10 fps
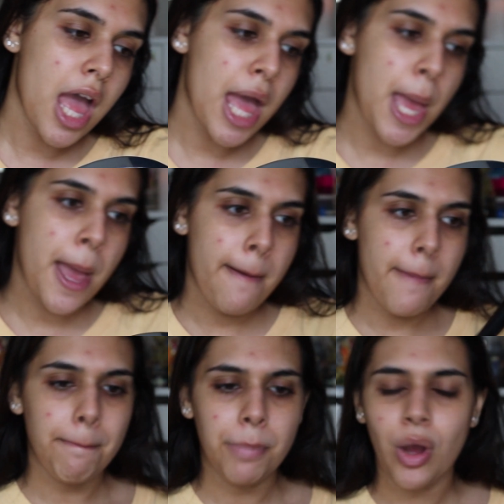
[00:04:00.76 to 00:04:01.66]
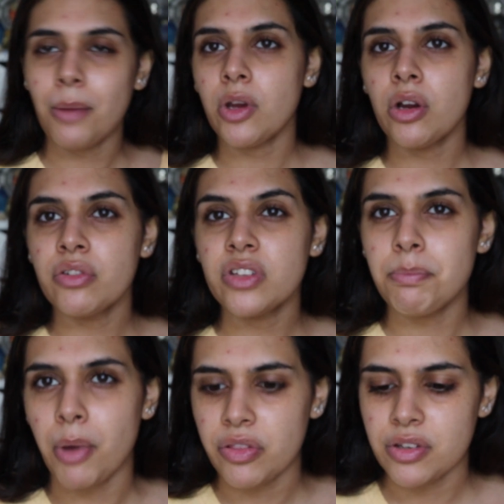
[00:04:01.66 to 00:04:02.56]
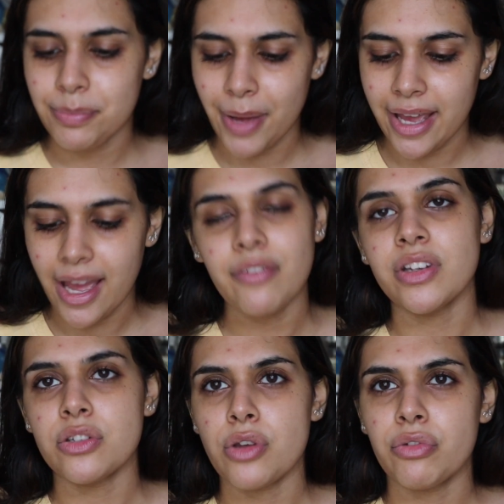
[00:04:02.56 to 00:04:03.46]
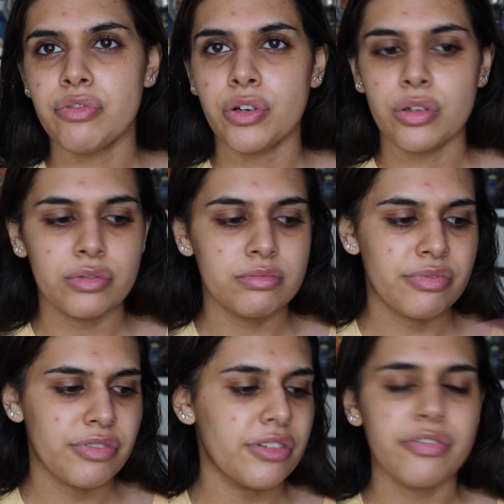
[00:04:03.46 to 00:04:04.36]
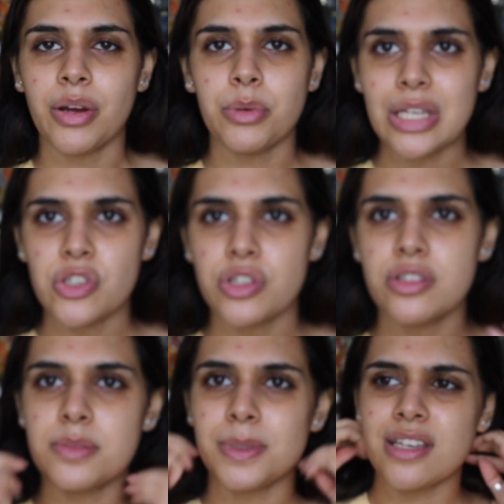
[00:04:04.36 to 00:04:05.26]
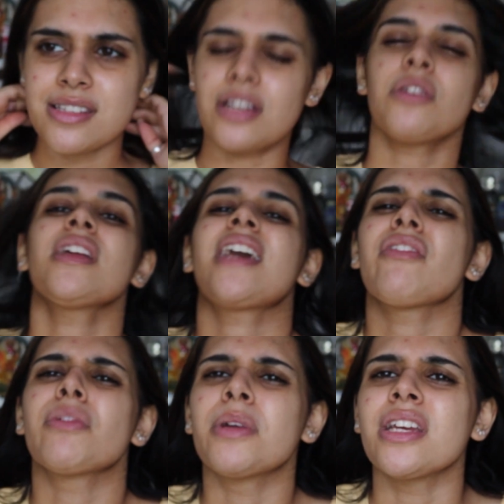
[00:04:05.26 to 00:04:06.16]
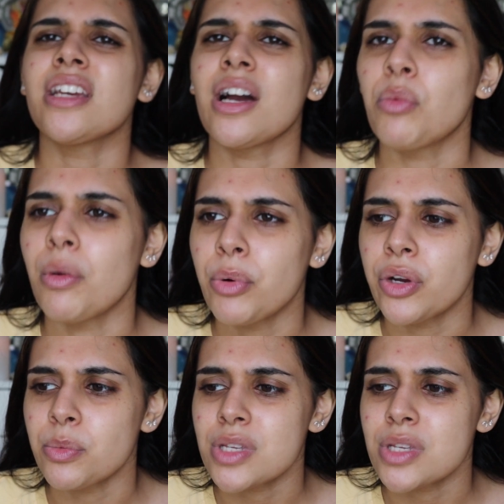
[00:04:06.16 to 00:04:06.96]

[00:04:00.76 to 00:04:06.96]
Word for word: Um, but I'm not overly bothered by having a doe foot for foundations because I know like everybody at one point